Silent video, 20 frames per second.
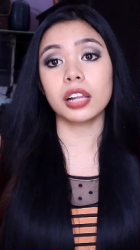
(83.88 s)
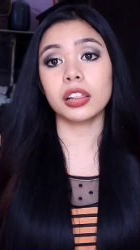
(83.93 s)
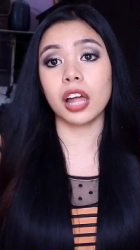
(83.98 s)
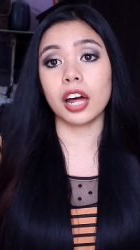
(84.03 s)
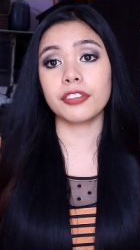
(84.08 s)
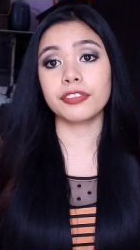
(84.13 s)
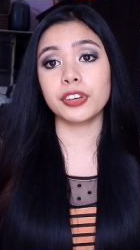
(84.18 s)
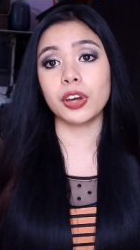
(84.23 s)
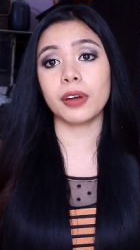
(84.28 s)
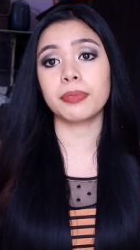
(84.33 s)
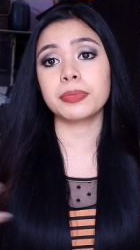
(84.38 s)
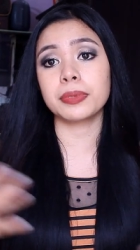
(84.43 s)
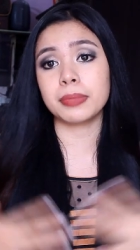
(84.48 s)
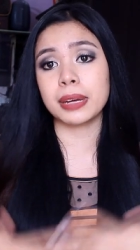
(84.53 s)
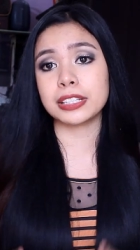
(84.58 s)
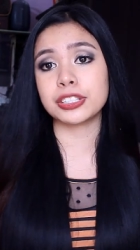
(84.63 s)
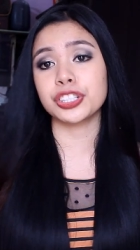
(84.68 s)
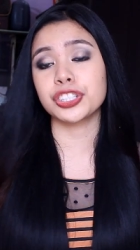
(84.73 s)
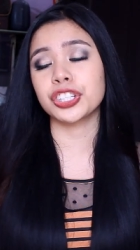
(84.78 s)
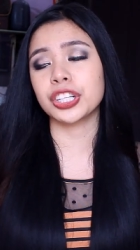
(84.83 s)
a lot of you have been
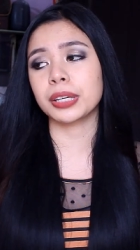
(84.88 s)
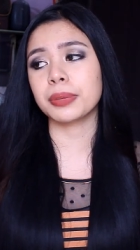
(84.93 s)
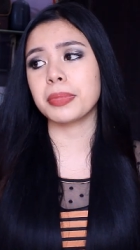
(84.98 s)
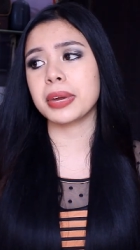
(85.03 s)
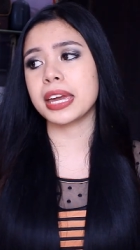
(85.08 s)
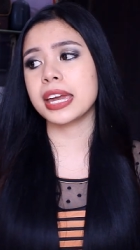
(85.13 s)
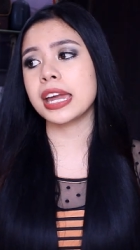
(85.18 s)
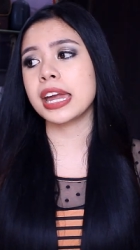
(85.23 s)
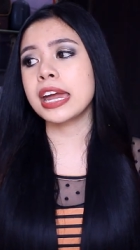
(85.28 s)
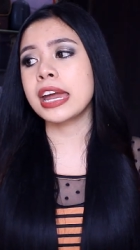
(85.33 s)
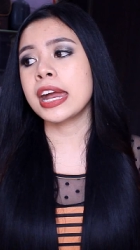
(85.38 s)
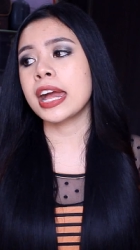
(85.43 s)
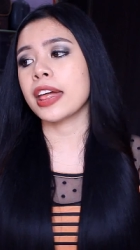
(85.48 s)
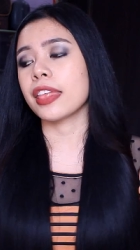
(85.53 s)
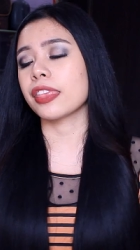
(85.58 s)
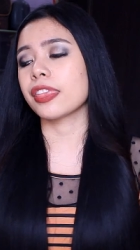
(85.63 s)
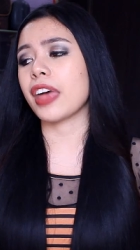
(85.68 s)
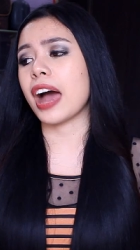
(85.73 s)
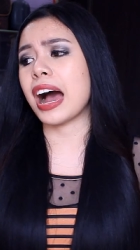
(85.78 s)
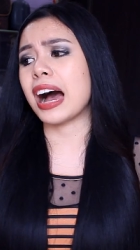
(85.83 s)
messaging me
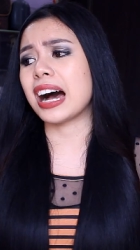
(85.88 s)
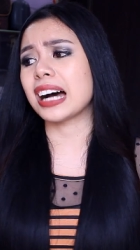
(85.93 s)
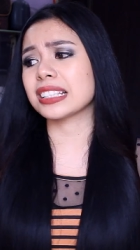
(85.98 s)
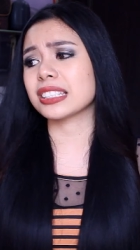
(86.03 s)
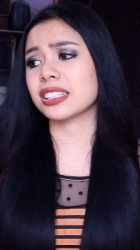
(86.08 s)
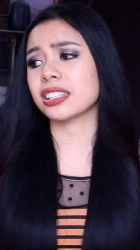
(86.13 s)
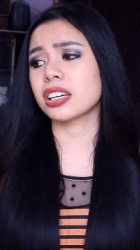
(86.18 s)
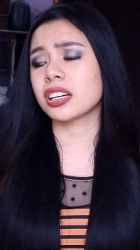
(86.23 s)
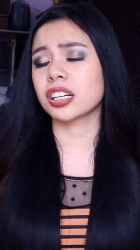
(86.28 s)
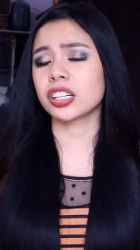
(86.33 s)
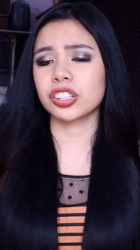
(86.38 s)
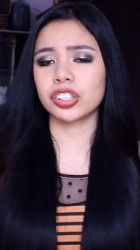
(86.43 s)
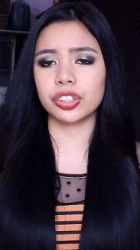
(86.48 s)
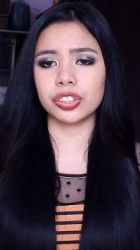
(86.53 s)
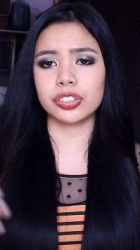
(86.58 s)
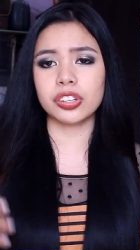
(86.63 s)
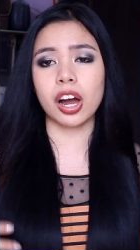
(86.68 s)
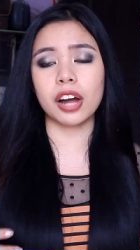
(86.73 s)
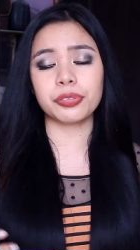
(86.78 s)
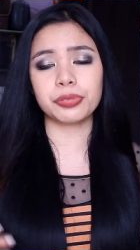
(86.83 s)
that
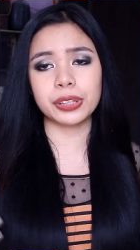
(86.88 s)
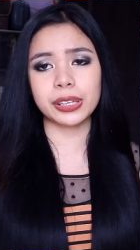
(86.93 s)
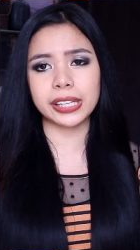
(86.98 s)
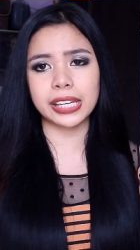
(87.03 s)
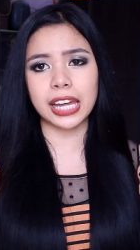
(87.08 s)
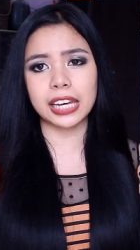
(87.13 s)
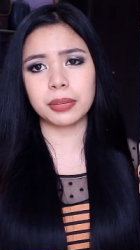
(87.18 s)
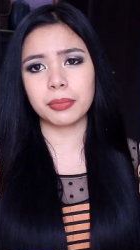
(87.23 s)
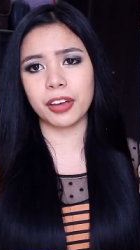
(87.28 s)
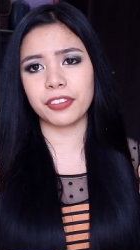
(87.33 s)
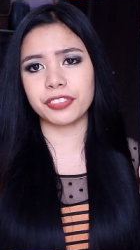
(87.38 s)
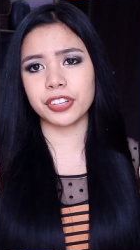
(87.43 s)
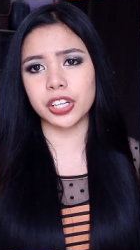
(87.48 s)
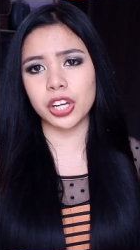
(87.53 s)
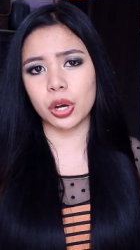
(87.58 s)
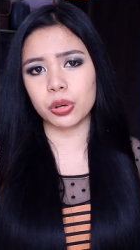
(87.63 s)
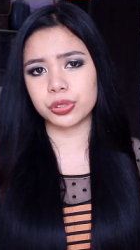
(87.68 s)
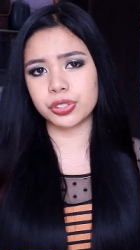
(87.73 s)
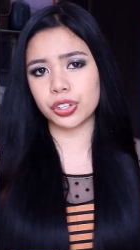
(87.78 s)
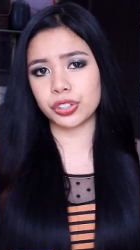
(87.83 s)
you're not really getting my
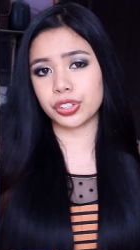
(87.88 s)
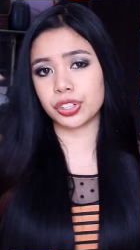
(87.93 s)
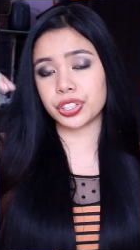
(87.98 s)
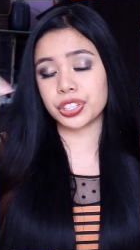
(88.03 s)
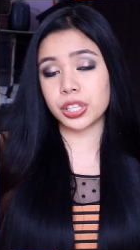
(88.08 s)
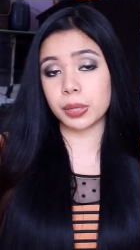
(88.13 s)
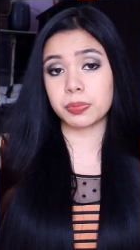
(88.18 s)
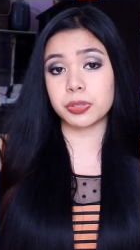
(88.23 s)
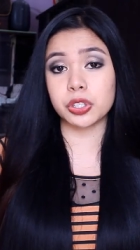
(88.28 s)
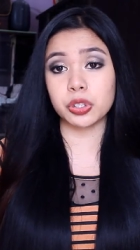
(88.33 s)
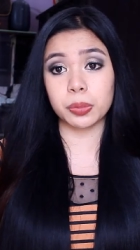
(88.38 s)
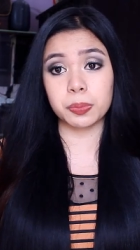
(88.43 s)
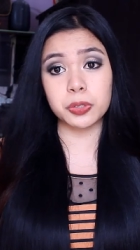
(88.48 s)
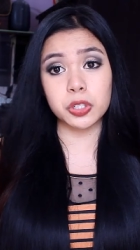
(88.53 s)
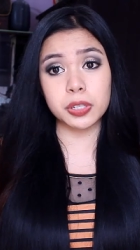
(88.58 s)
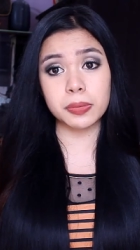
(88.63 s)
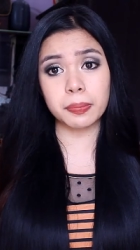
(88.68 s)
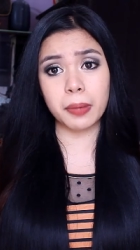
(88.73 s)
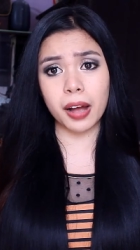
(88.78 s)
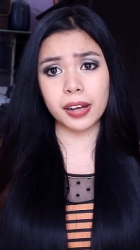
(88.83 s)
videos on your
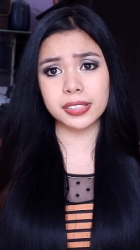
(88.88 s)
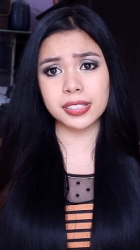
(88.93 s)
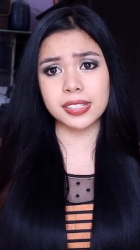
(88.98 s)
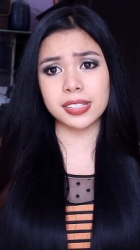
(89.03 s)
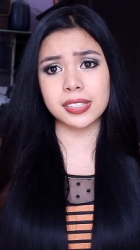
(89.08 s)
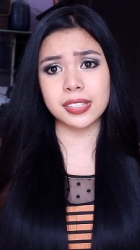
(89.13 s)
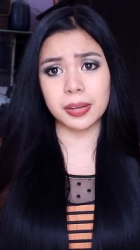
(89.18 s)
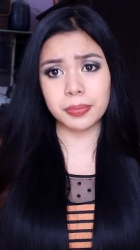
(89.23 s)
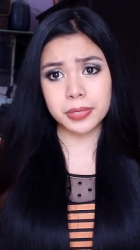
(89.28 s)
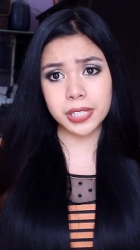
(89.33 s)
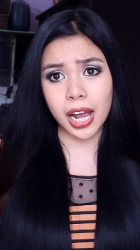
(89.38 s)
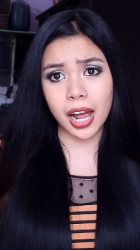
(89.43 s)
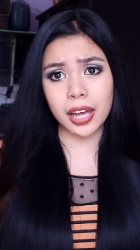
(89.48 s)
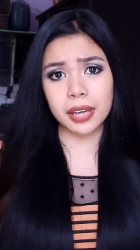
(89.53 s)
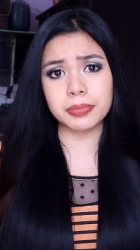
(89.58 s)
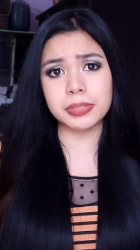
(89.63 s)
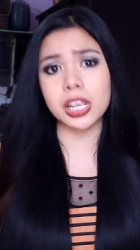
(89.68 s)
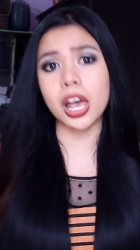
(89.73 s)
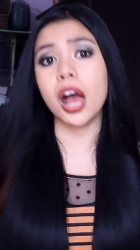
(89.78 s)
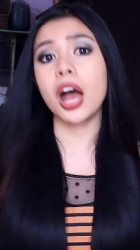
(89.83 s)
subscription boxes
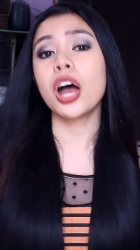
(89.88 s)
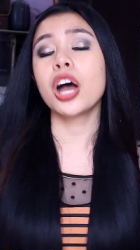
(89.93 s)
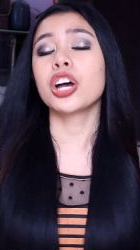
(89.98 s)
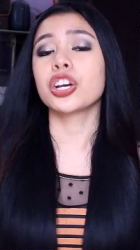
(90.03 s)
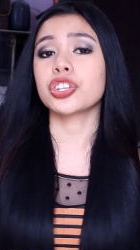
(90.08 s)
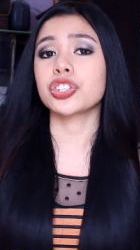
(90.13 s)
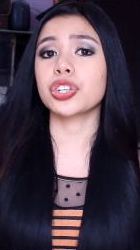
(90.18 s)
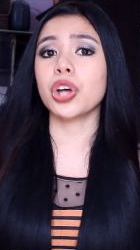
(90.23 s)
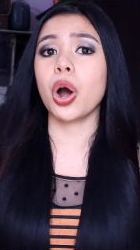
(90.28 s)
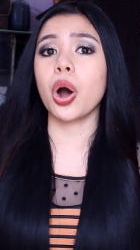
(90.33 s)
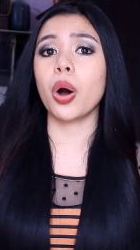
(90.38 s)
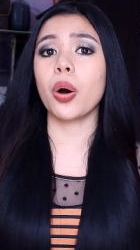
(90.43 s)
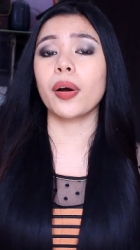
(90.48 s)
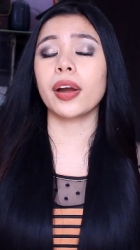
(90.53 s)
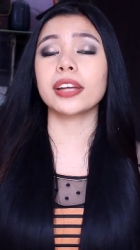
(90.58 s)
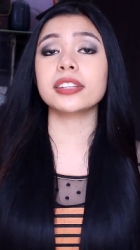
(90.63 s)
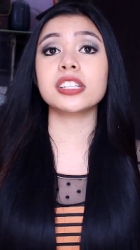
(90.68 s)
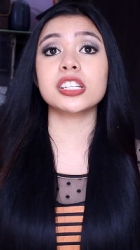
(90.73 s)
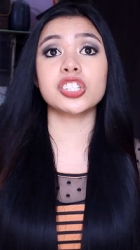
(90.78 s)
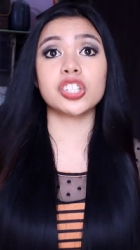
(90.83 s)
sometimes. So
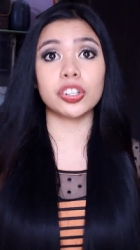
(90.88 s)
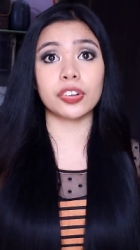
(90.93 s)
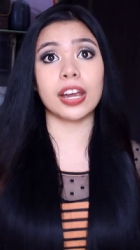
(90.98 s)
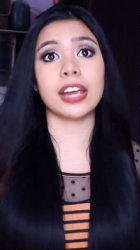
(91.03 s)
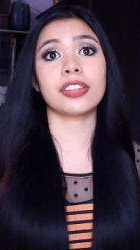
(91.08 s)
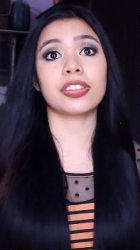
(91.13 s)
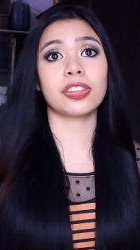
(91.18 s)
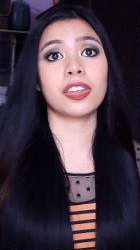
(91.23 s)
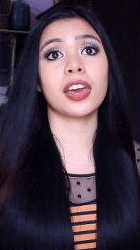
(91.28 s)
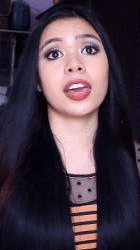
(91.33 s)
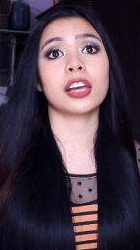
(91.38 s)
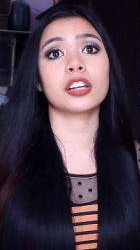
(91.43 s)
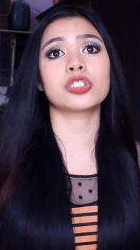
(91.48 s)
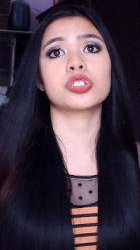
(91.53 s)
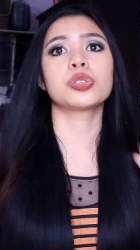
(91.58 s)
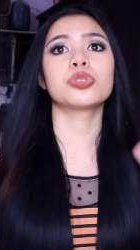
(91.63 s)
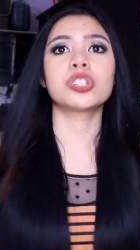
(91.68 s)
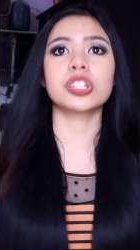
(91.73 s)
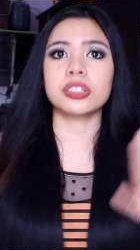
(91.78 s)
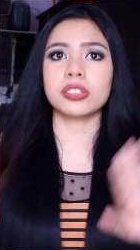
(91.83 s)
it's such a great
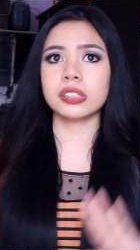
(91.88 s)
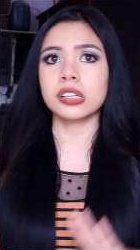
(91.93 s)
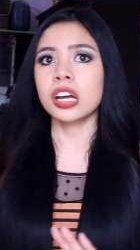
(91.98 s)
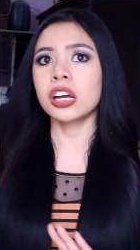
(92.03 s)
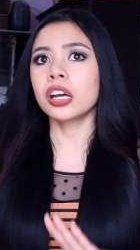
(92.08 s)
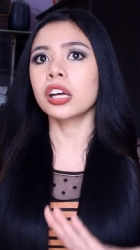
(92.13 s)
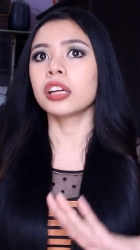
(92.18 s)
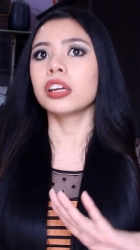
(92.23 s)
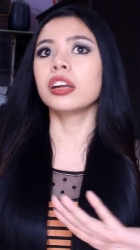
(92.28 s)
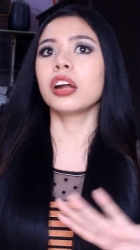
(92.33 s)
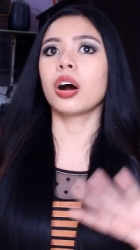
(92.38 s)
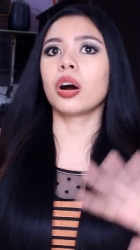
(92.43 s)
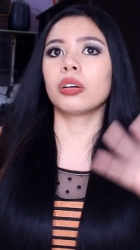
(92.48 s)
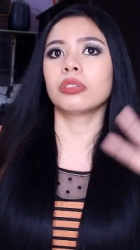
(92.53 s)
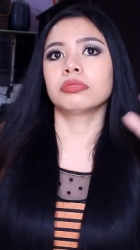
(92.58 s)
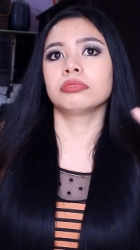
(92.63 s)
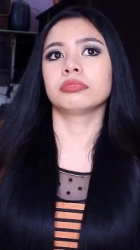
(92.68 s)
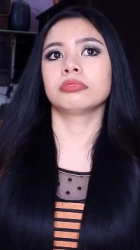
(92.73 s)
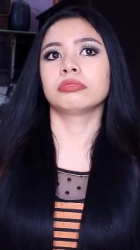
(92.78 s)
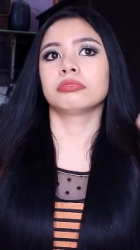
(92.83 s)
thing to just, you
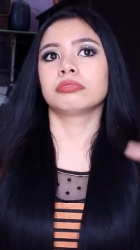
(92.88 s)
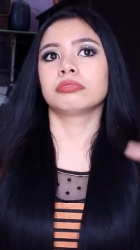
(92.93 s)
know,